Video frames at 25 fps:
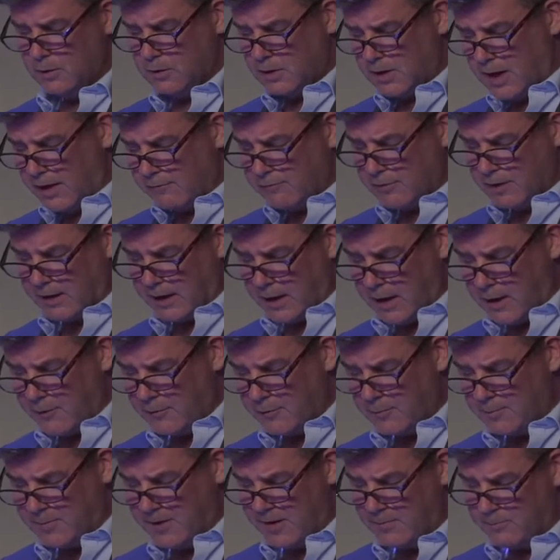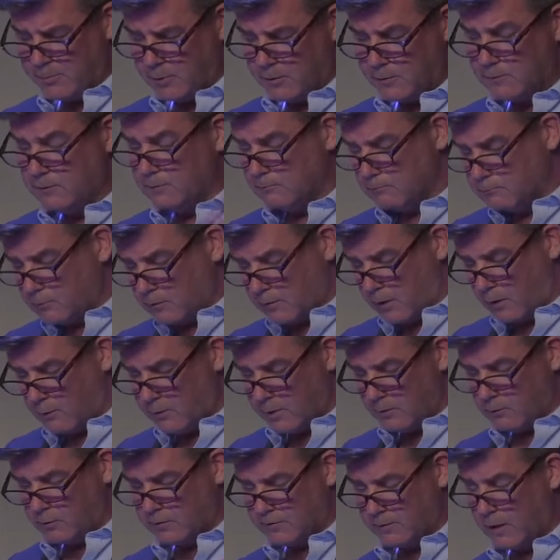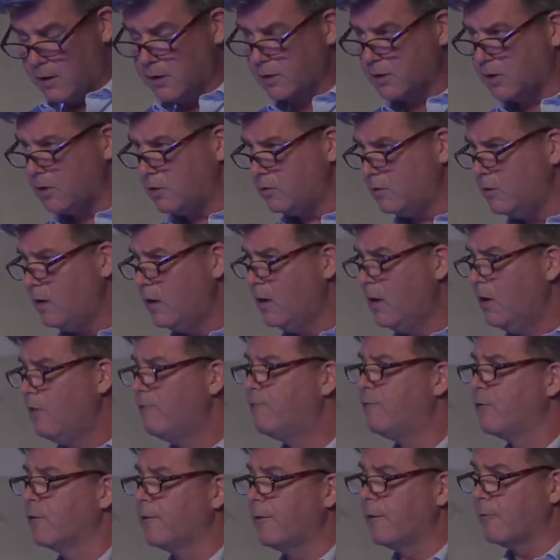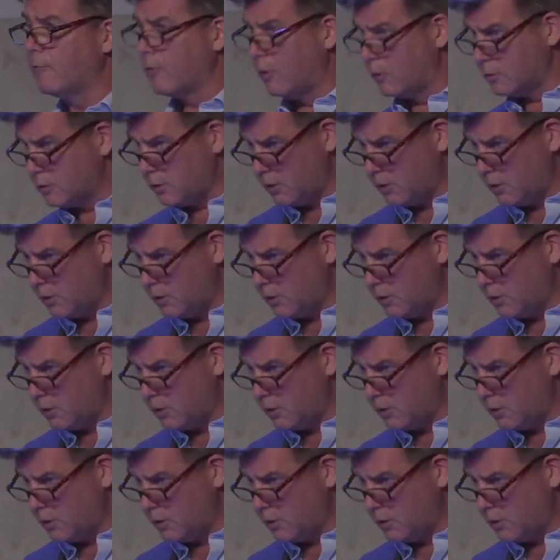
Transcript: governing other peoples, so it was argued, for their own